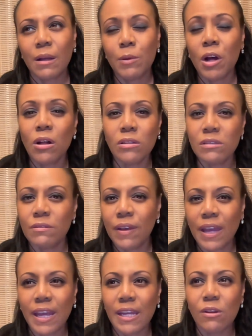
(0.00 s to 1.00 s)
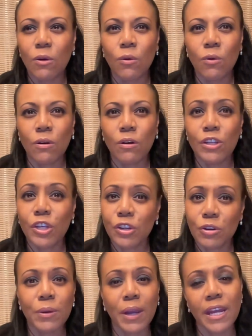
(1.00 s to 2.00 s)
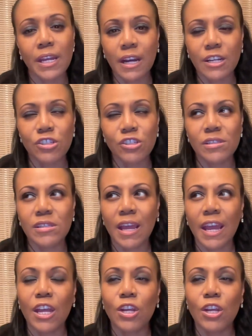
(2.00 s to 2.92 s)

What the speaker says: cultivate or curate, I should say,